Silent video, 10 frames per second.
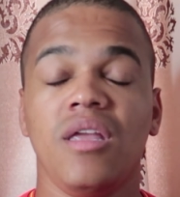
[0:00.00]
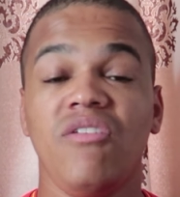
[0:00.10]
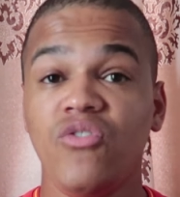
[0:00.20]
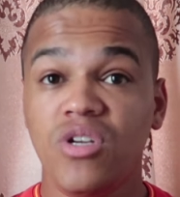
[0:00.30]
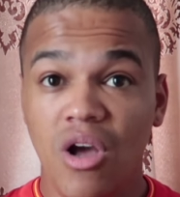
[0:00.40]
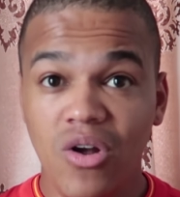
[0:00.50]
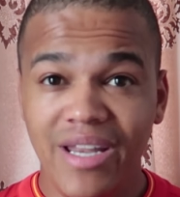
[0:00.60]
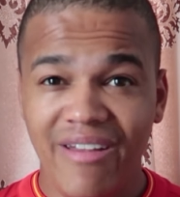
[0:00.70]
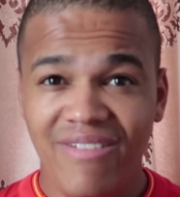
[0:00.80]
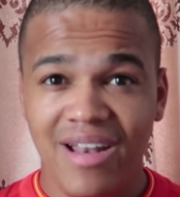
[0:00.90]
if you don't
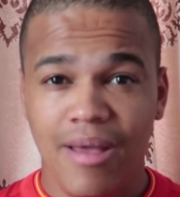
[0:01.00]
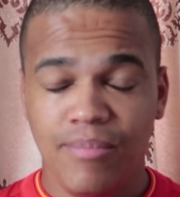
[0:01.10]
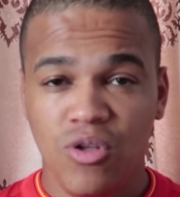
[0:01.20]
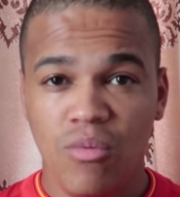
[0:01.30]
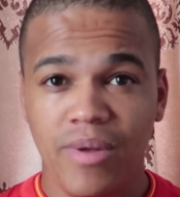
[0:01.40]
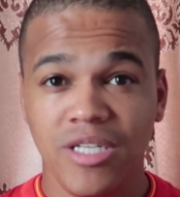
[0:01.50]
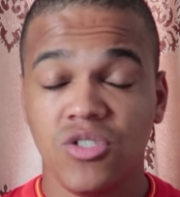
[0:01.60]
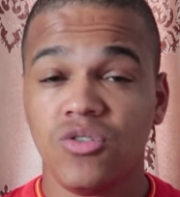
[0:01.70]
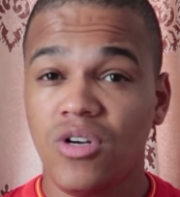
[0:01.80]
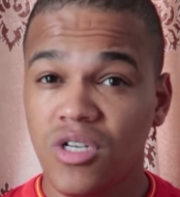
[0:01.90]
have a laptop,
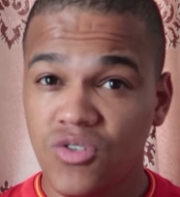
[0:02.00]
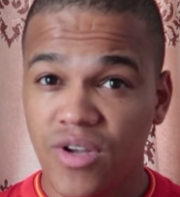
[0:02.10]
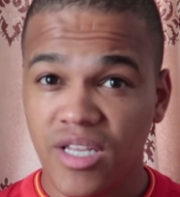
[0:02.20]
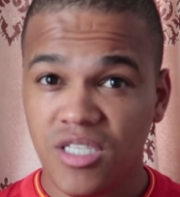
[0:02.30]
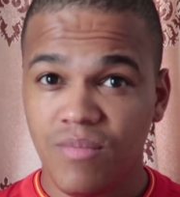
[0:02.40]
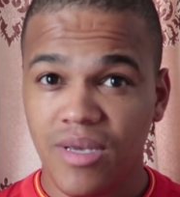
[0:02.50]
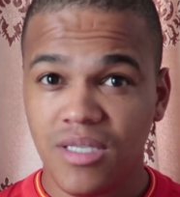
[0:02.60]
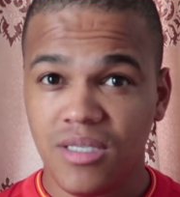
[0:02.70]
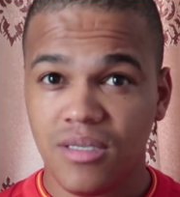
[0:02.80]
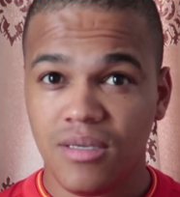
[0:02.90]
it's not a train smash,